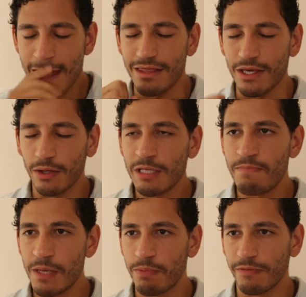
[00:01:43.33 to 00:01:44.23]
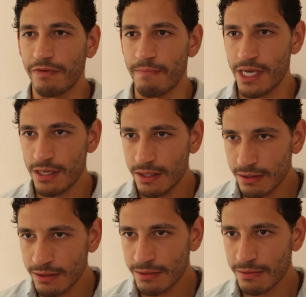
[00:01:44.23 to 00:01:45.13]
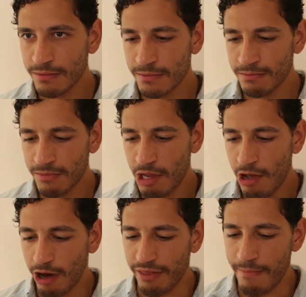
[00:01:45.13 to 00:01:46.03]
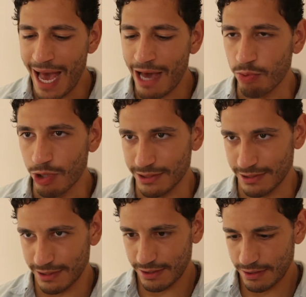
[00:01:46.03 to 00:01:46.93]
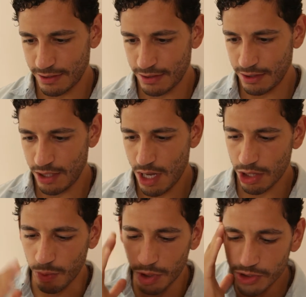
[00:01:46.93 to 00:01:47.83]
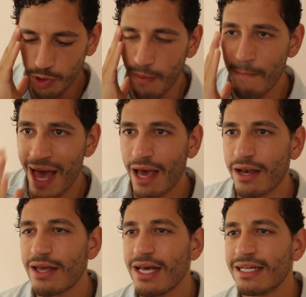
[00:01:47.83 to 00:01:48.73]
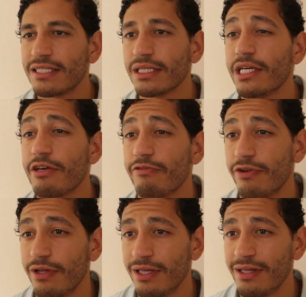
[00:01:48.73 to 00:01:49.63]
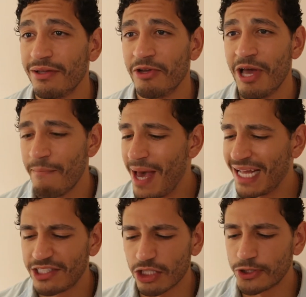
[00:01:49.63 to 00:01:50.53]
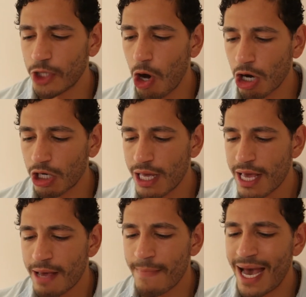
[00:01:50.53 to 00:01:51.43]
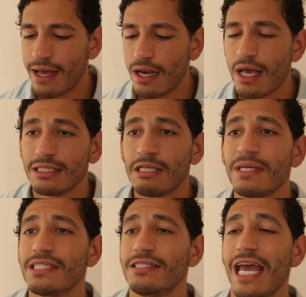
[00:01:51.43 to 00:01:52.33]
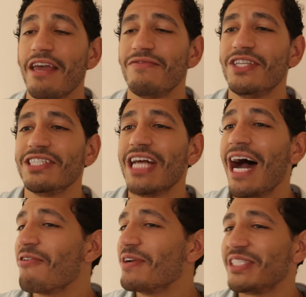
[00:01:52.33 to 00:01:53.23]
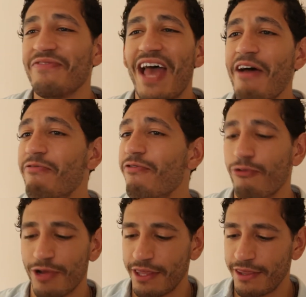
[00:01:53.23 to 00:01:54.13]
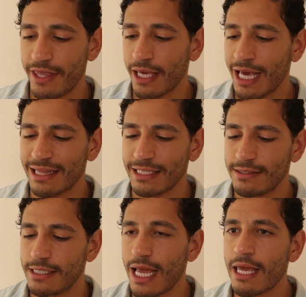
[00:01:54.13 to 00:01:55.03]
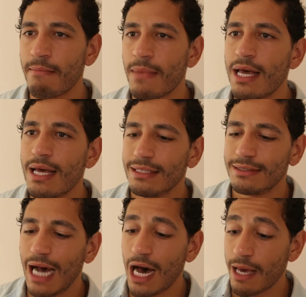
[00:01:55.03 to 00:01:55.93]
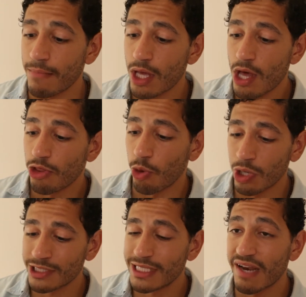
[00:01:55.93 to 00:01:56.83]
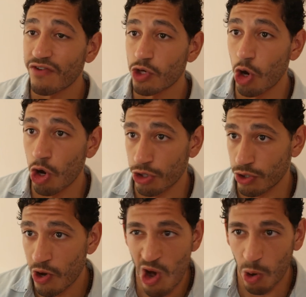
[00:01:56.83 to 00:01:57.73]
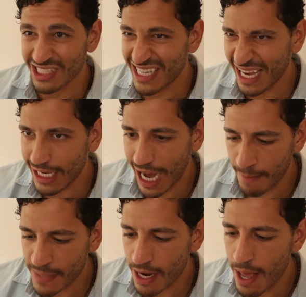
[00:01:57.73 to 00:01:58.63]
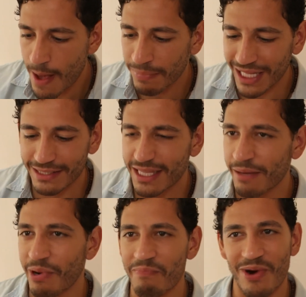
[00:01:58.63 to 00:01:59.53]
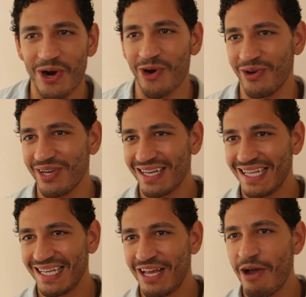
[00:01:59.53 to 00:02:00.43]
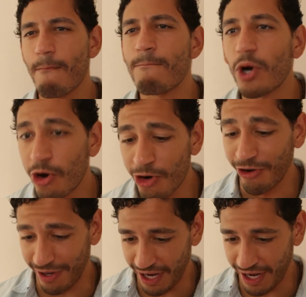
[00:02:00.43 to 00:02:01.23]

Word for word: The only people for me are the mad ones. The ones who are mad to live mad to talk, mad to be saved, desirous of everything at the same time. The ones that never yawn or say a commonplace thing but burn. Burn.